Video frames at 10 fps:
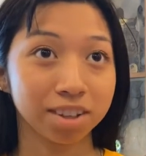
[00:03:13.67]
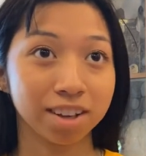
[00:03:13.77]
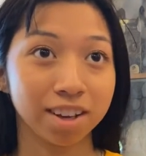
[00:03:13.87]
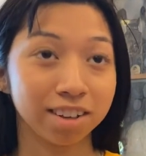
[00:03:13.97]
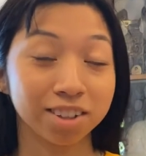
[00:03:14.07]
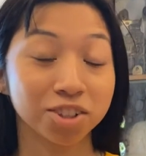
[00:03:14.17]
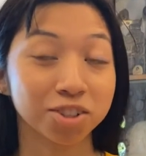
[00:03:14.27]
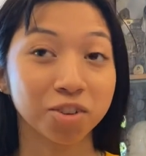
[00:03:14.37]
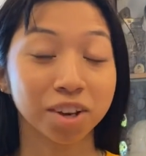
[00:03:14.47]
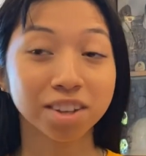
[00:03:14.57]
And it's
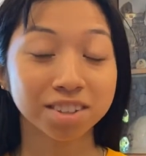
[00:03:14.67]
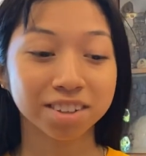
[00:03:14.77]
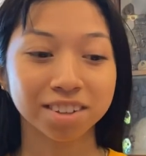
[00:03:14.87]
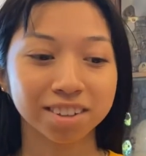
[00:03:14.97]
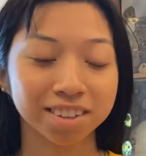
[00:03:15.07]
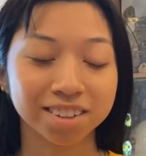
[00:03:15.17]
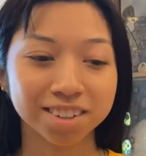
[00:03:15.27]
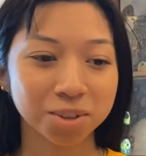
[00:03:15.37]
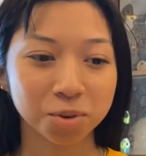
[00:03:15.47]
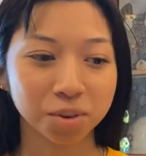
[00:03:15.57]
just crazy. Like, it's
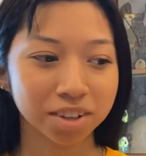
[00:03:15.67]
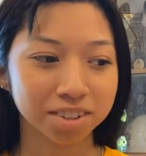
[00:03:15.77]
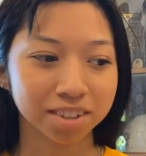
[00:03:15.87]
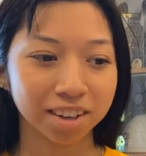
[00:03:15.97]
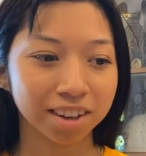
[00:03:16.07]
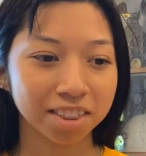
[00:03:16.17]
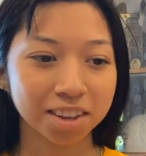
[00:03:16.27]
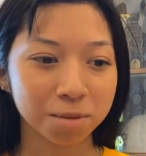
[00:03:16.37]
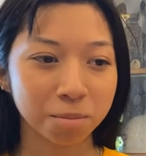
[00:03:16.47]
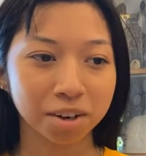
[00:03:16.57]
so crazy. Like, I
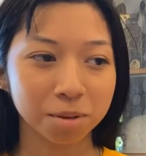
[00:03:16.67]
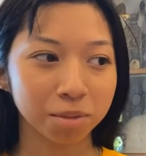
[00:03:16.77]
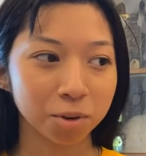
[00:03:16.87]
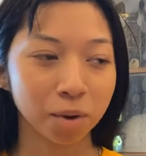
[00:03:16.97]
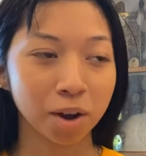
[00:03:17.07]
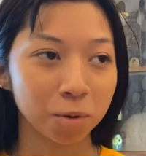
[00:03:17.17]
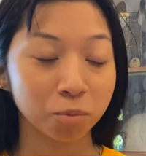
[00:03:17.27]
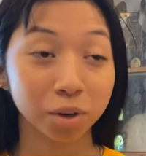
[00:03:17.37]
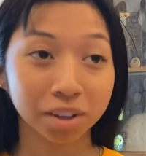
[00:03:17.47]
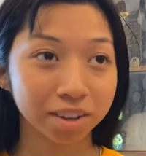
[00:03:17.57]
think about it and I'm like, wow, I'm
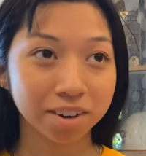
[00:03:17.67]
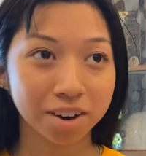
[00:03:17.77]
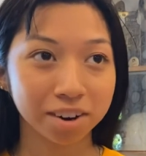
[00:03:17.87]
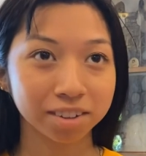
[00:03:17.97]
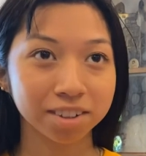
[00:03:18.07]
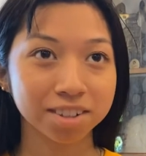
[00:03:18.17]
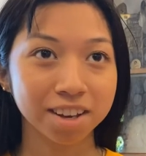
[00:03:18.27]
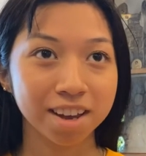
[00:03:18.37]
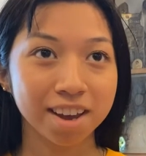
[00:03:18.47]
really in college.